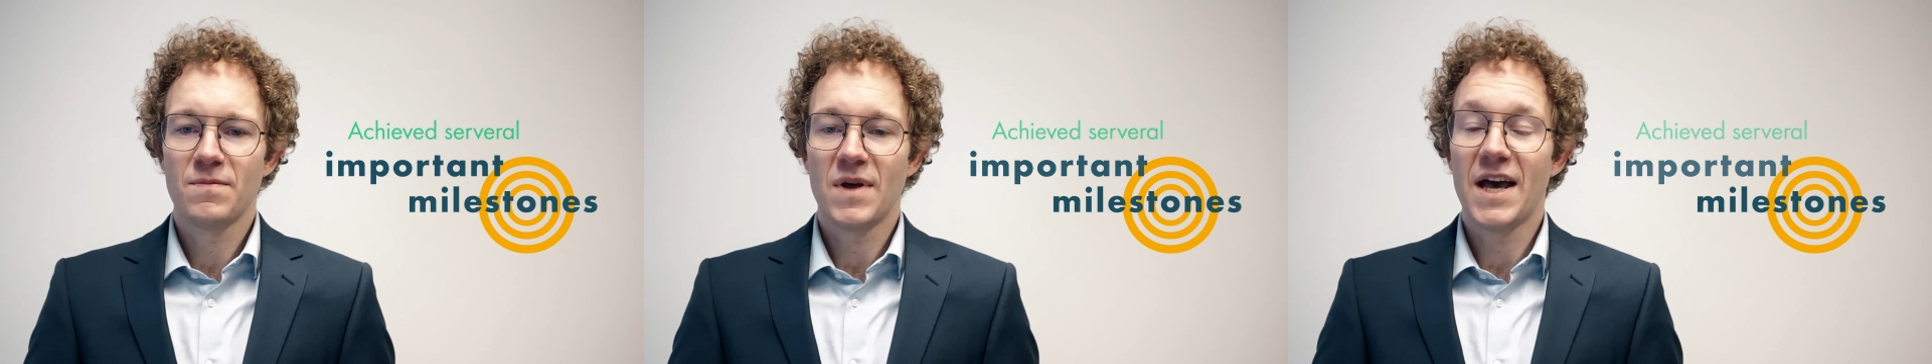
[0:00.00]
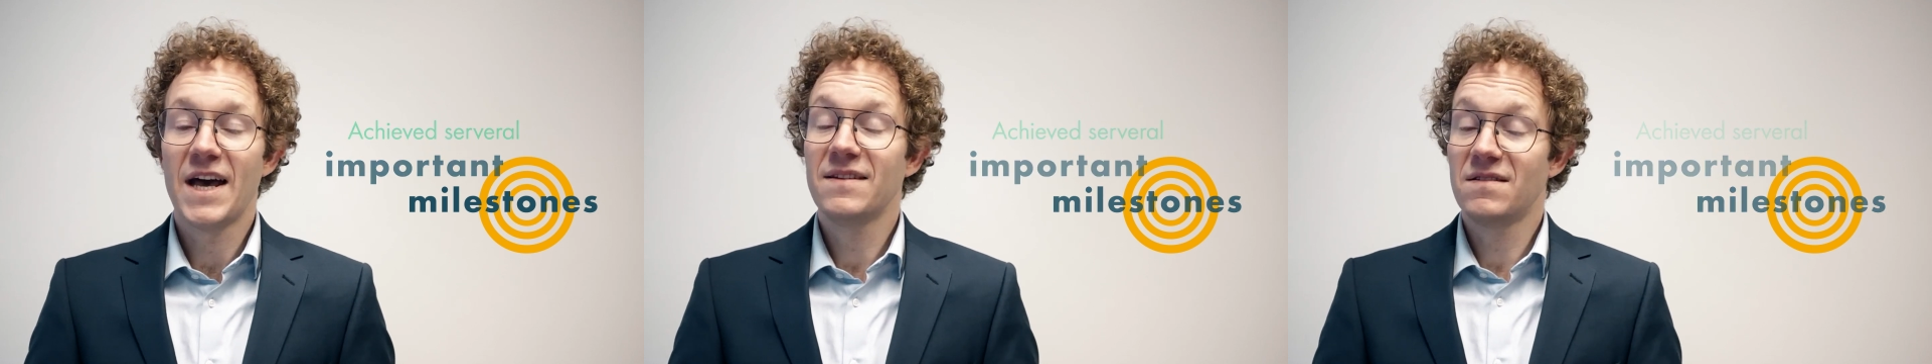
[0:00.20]

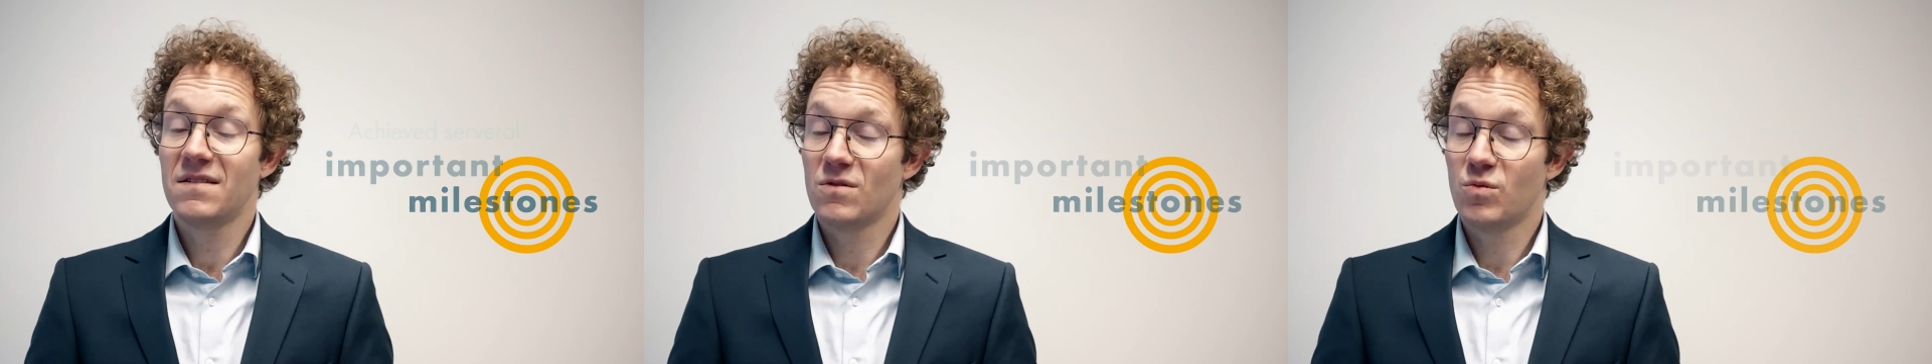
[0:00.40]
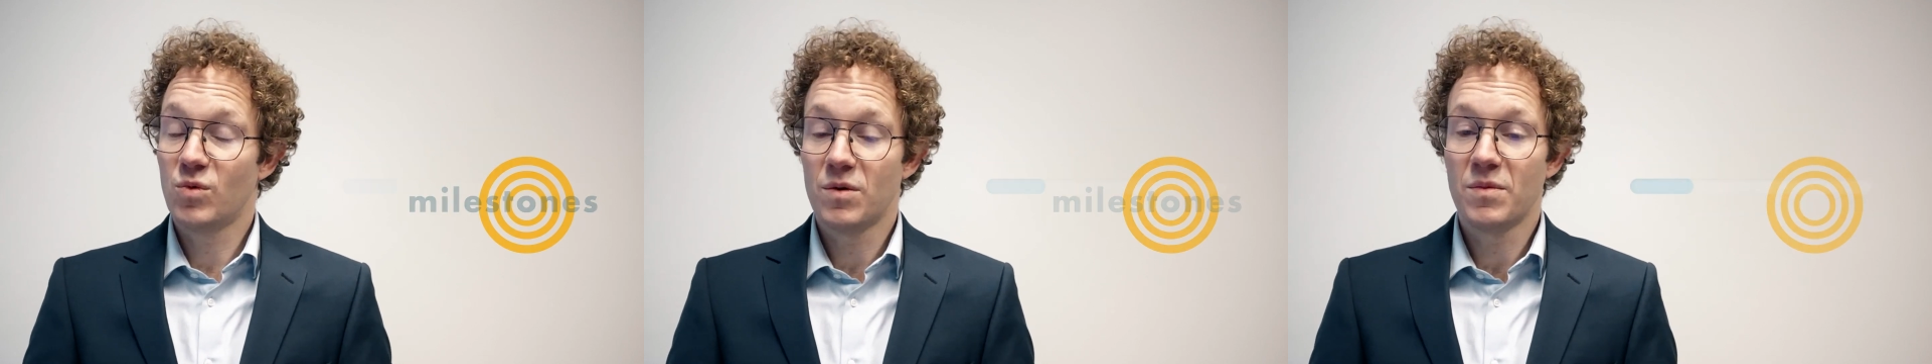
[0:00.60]
And
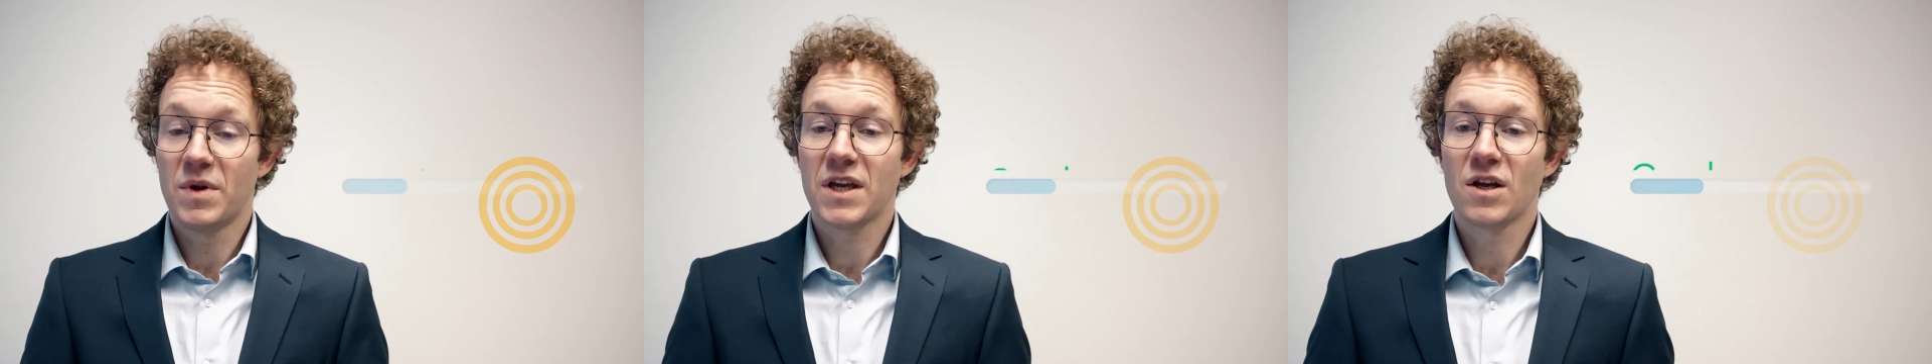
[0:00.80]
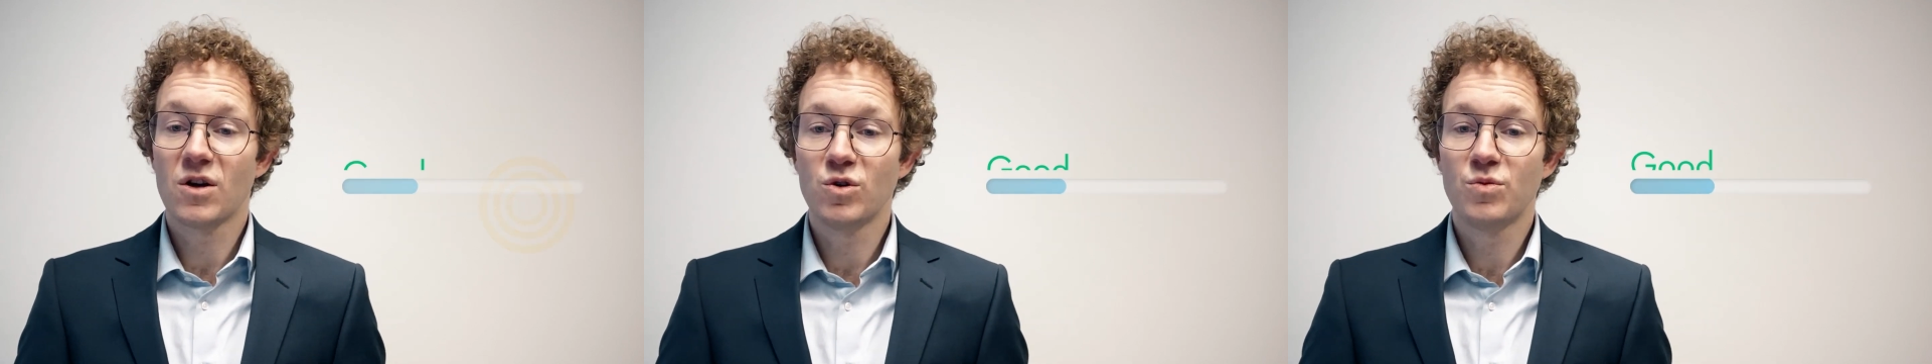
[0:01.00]
we're
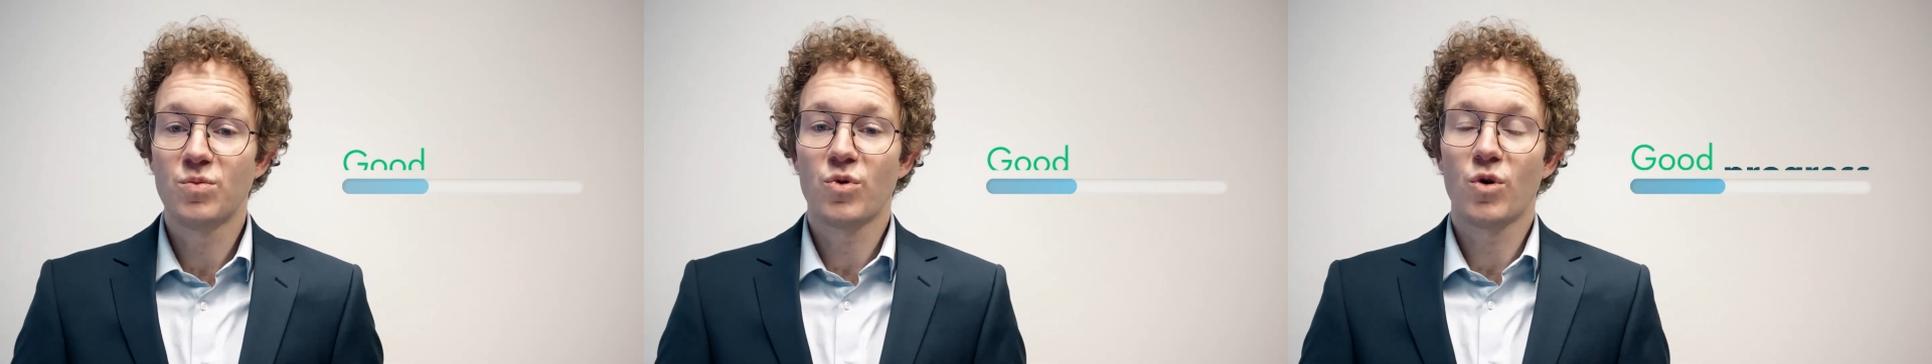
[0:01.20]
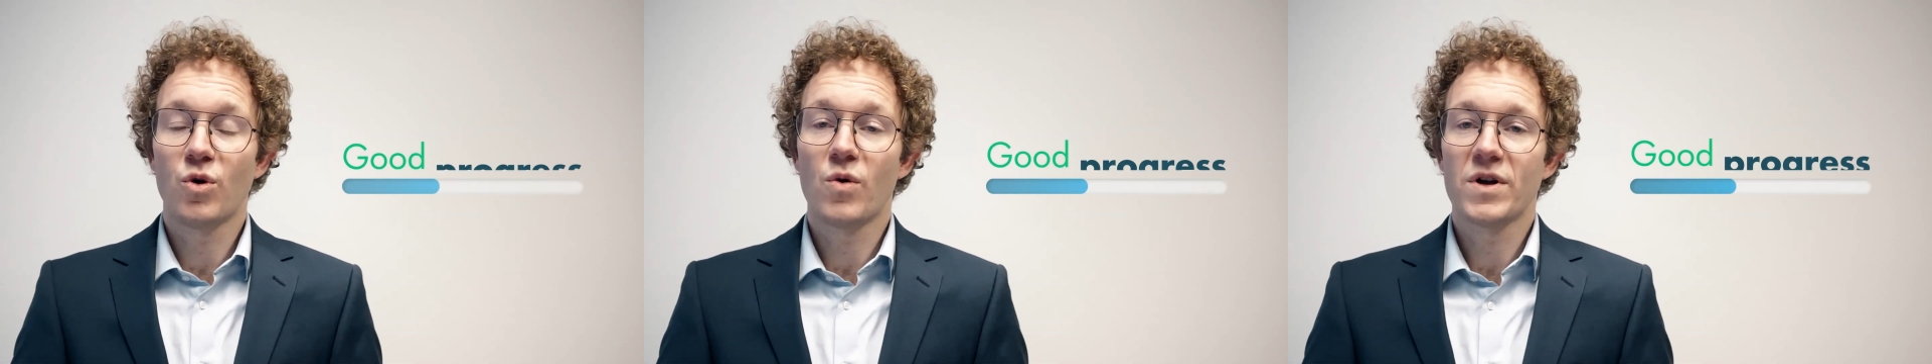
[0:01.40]
making good
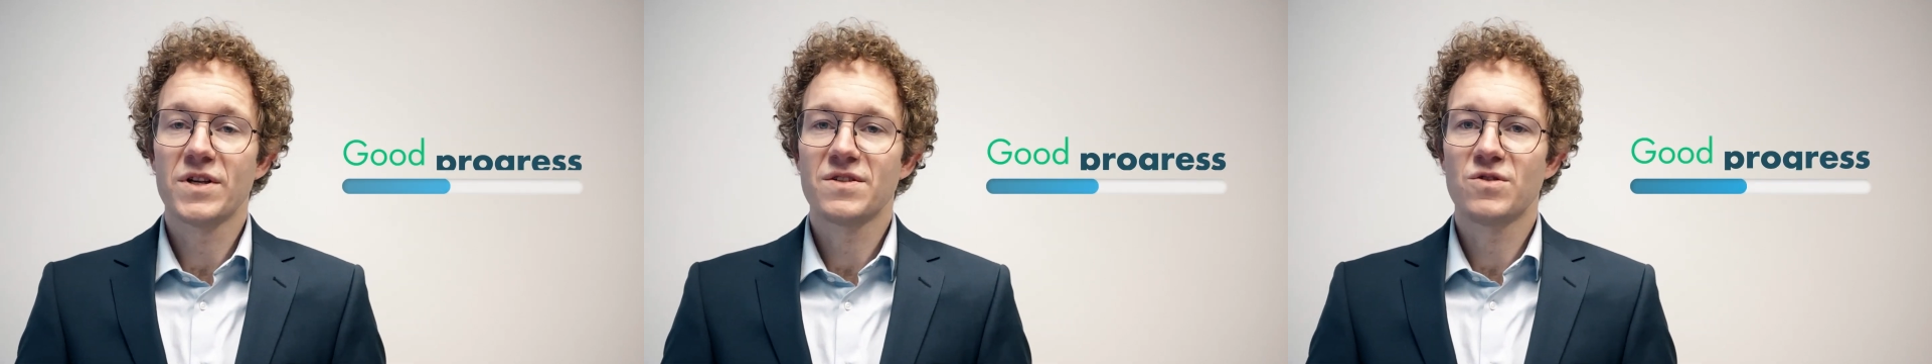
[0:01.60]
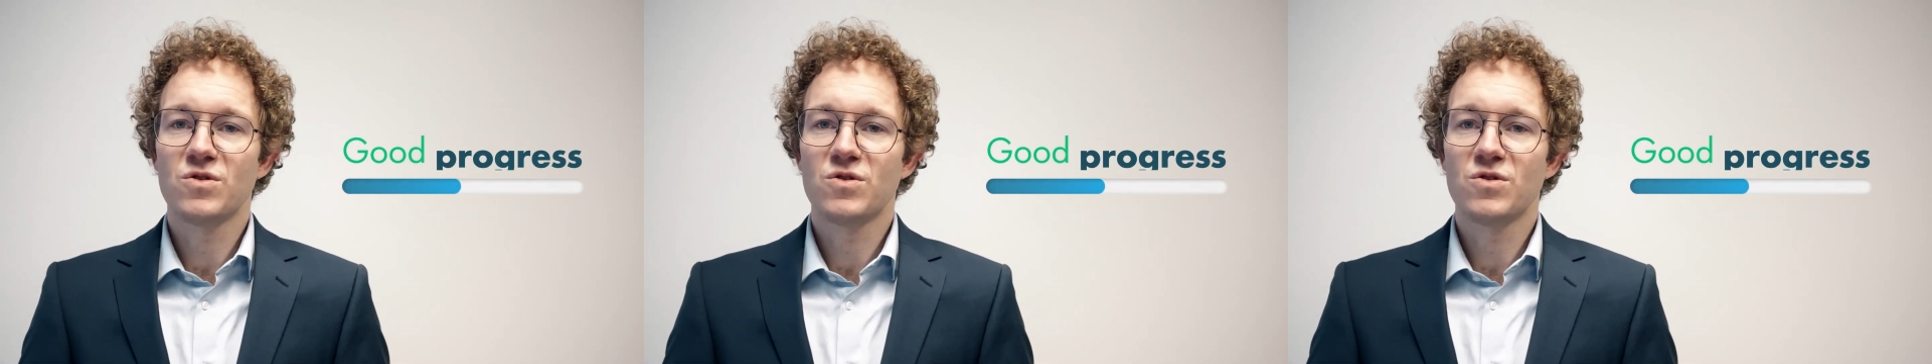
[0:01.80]
progress